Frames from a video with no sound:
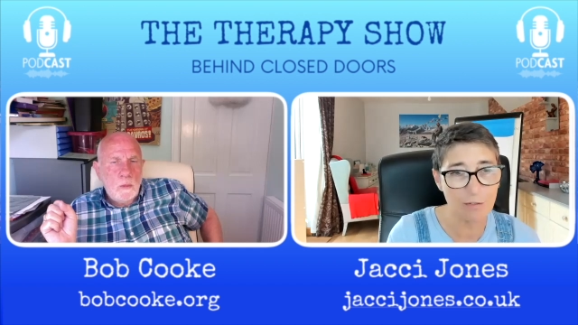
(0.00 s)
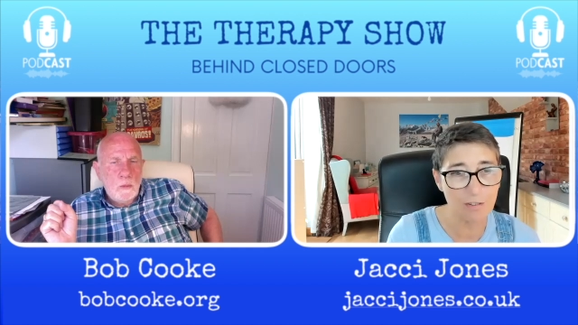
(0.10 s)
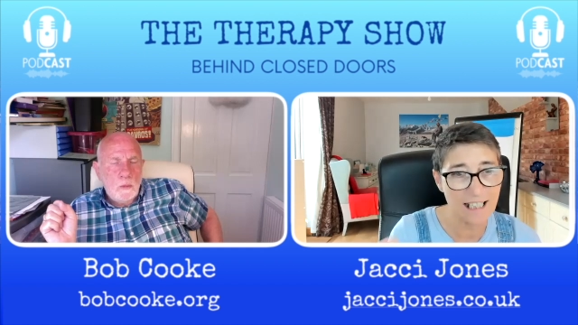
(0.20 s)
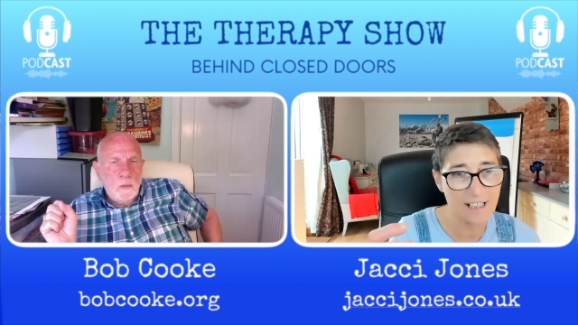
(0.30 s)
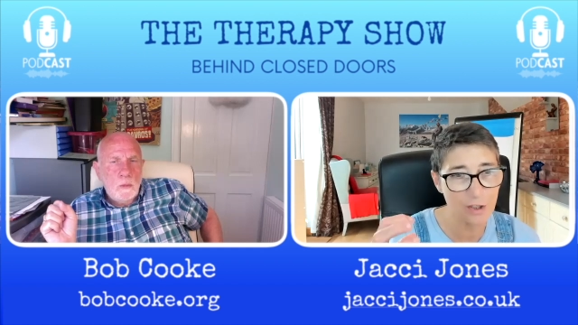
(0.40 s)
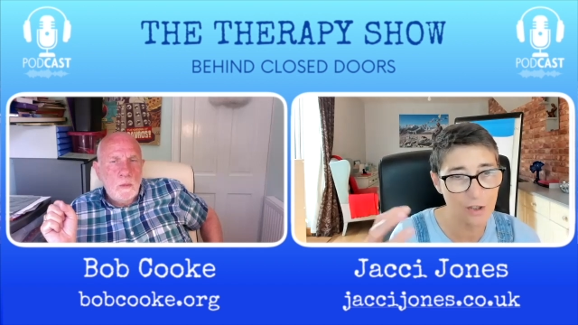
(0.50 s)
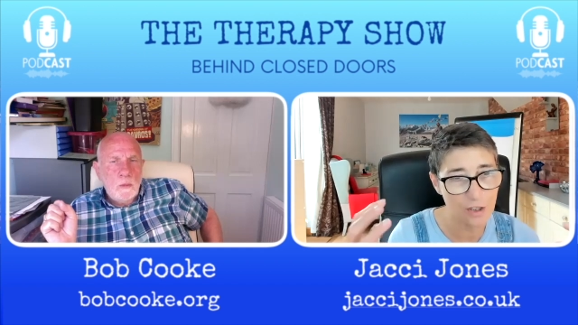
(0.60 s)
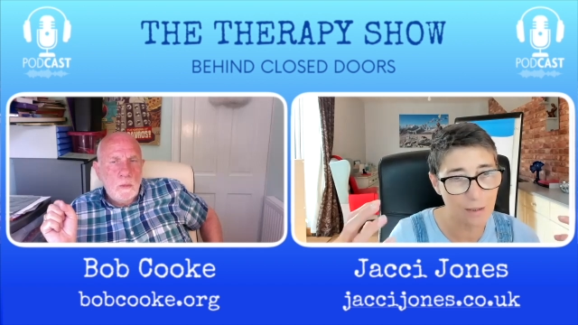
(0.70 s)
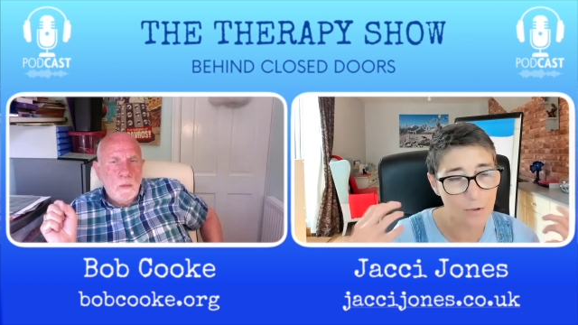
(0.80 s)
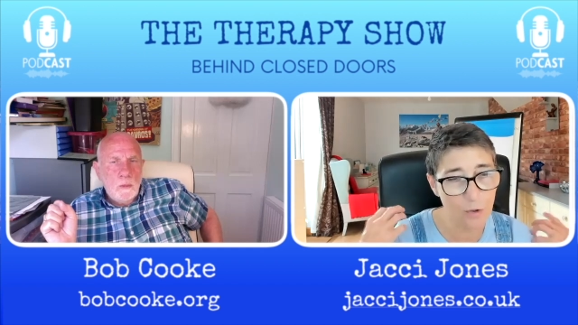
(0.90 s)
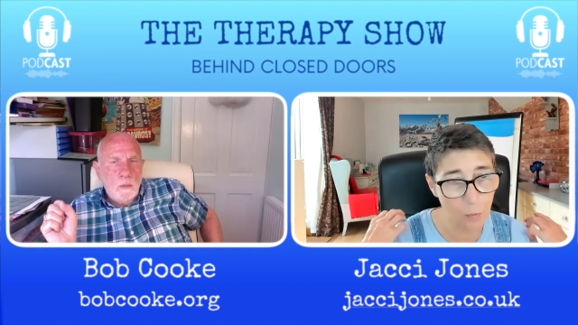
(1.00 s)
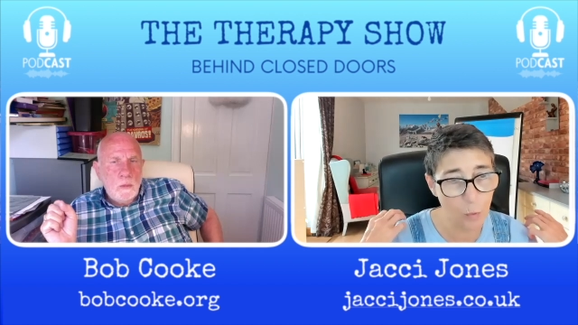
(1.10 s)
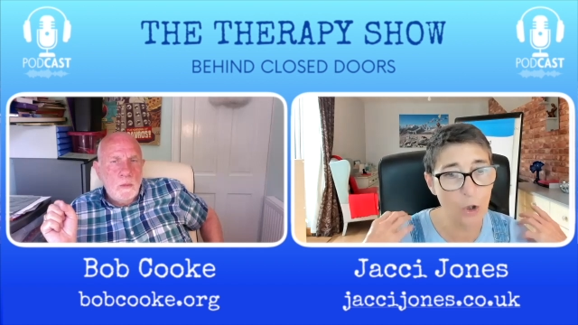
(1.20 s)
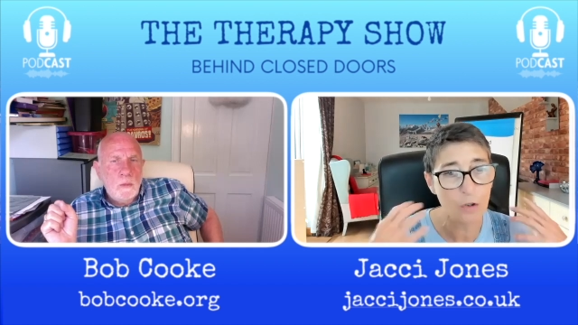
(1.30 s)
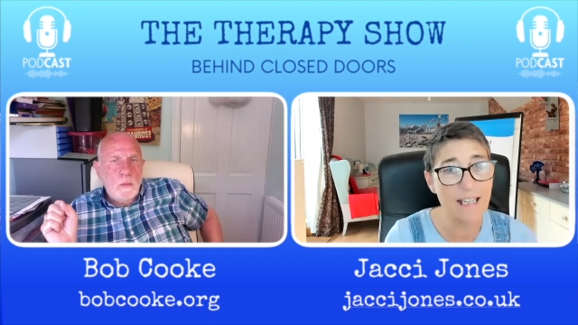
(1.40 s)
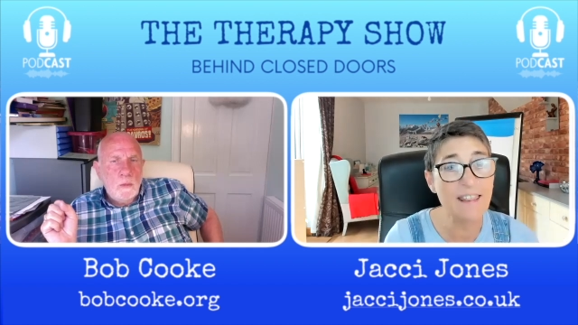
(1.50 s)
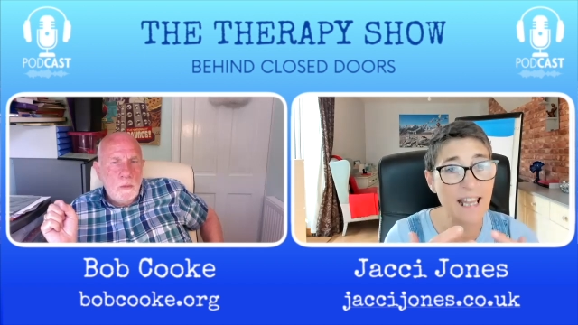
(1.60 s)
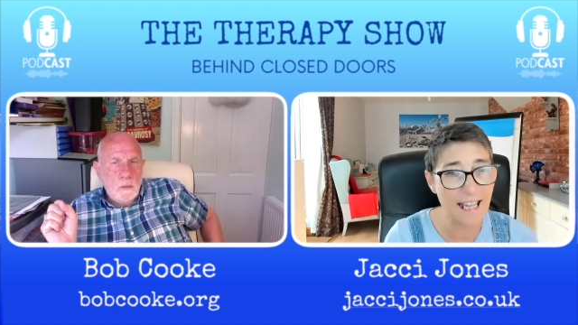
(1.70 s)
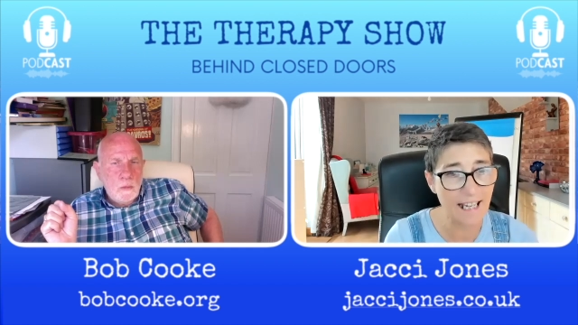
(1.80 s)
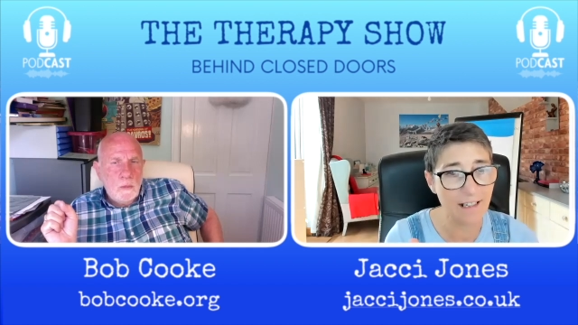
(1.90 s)
Speaker 1: a relationship, so we're in
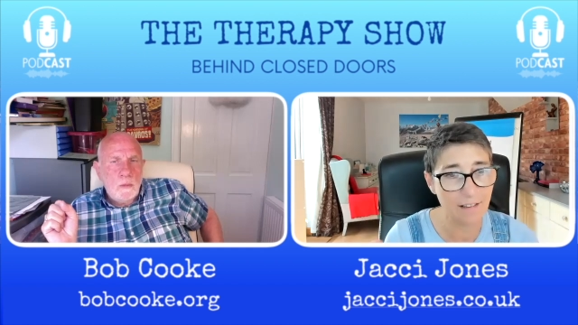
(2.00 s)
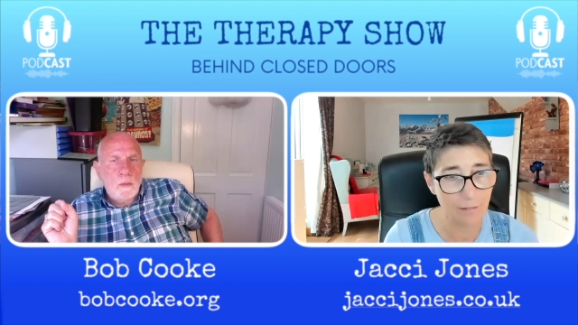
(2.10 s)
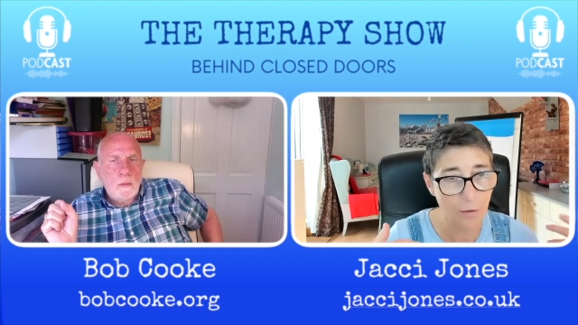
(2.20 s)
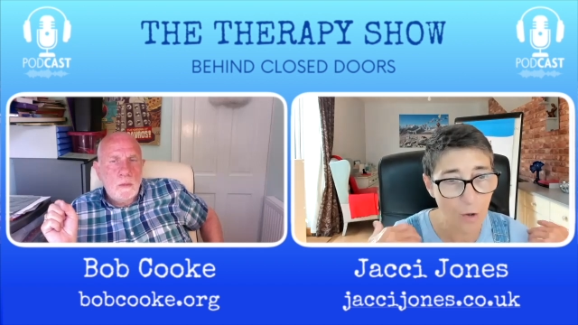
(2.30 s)
there